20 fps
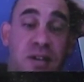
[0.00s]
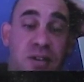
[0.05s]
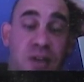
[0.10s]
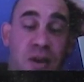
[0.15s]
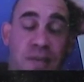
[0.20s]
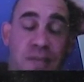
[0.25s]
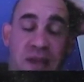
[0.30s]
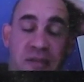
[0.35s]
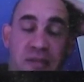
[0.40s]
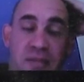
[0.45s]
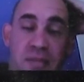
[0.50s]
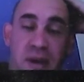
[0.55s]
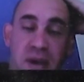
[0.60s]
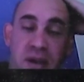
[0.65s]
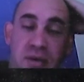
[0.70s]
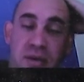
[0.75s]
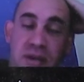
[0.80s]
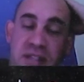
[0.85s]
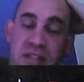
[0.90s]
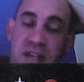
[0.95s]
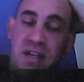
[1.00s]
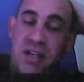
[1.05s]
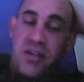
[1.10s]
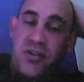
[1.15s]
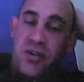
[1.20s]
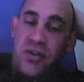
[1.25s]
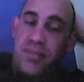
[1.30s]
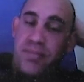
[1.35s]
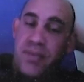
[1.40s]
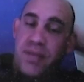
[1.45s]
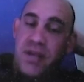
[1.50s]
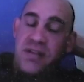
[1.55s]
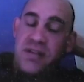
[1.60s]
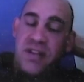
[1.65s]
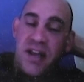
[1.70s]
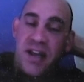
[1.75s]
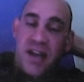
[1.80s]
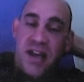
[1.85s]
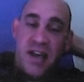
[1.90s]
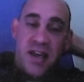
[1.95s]
I just got back from my USA trip
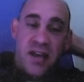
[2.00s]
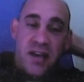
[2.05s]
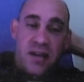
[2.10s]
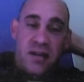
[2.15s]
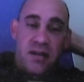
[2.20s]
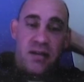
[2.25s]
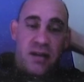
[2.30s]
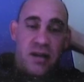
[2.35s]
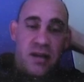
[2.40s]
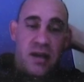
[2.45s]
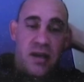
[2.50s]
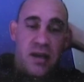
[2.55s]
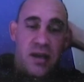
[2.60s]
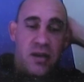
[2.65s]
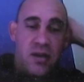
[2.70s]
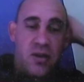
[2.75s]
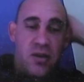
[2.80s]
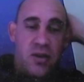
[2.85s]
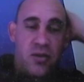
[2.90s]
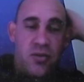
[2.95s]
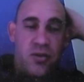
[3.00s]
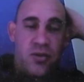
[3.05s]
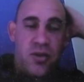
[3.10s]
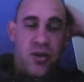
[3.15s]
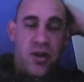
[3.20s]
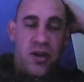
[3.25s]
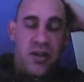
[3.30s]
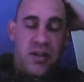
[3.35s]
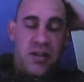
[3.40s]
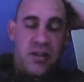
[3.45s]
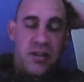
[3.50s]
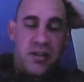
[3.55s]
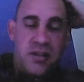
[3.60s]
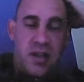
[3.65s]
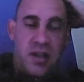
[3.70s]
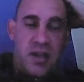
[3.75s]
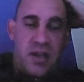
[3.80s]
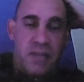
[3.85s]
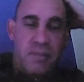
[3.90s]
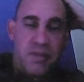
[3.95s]
yesterday and got a good night's
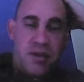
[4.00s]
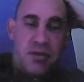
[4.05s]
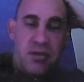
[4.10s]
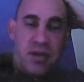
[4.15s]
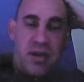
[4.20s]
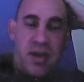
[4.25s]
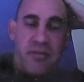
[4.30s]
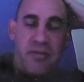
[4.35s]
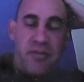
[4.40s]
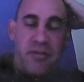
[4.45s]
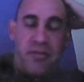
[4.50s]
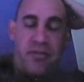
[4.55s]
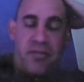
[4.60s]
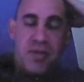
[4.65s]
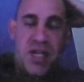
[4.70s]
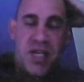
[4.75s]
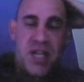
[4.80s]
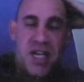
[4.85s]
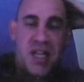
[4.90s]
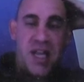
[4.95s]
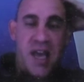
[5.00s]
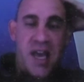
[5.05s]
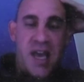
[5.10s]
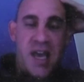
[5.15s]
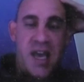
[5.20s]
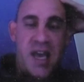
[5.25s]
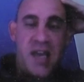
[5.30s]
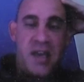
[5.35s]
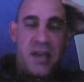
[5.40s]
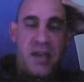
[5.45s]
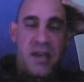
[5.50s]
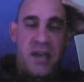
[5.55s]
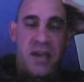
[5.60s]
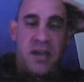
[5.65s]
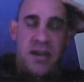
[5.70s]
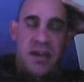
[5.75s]
sleep to recover from jet lag.